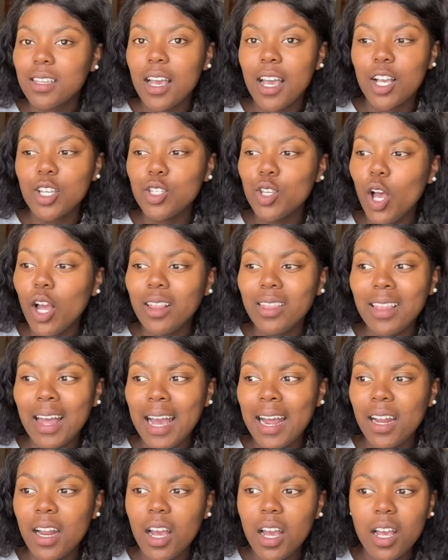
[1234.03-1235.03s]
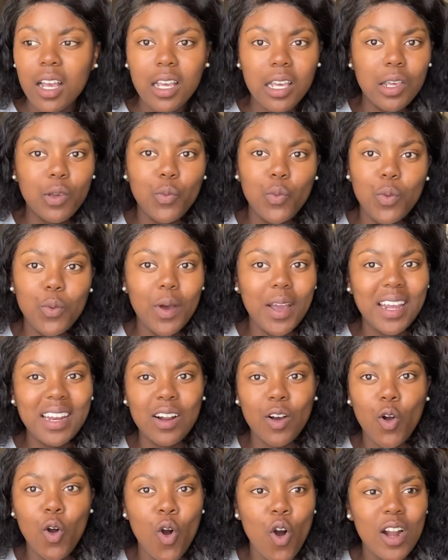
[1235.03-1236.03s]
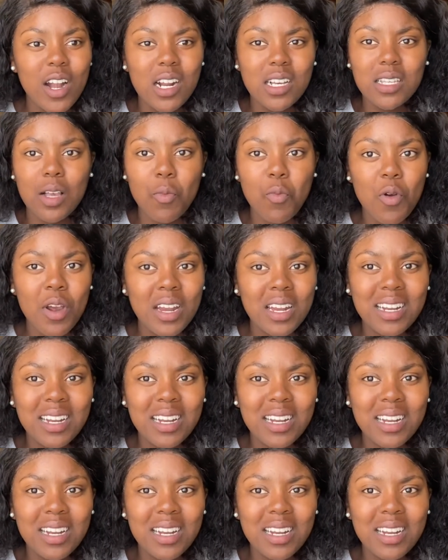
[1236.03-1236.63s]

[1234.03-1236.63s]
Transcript: It's not that we were in a corner somewhere in